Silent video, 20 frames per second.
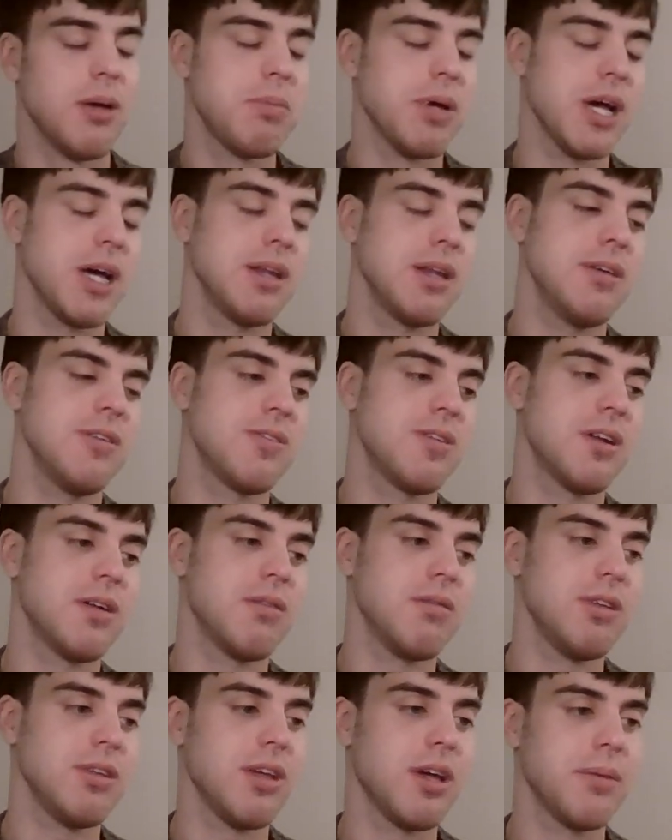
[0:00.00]
patties and
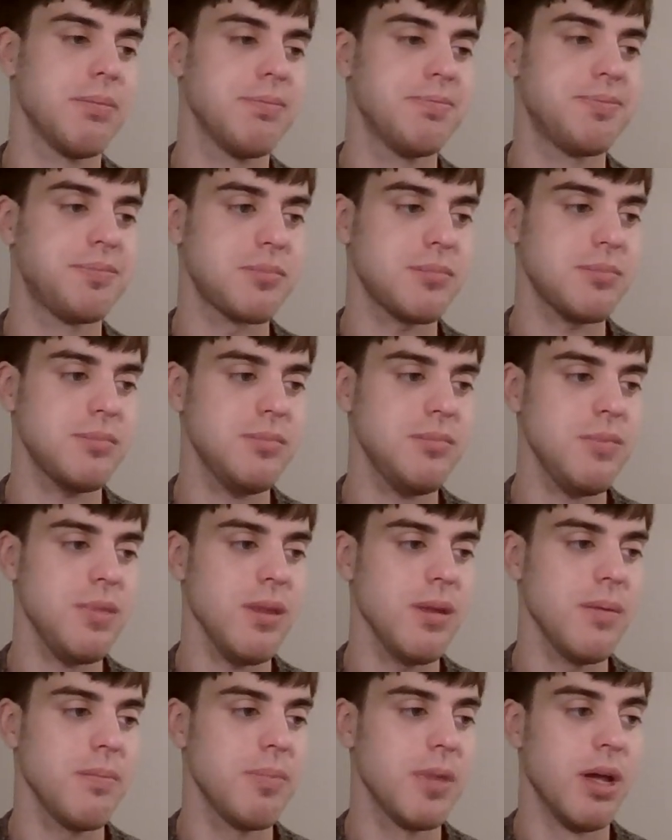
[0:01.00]
everything
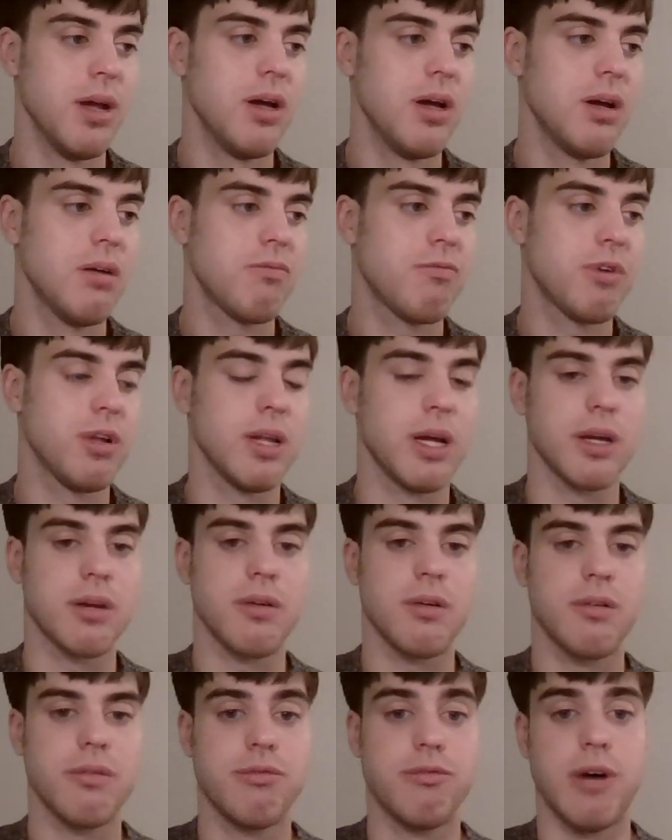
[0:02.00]
for
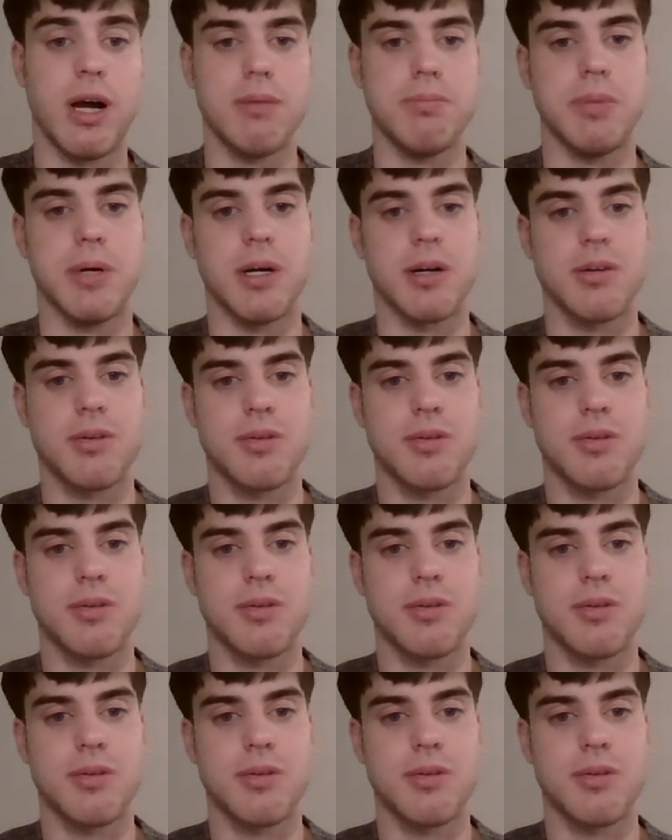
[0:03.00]
like $5.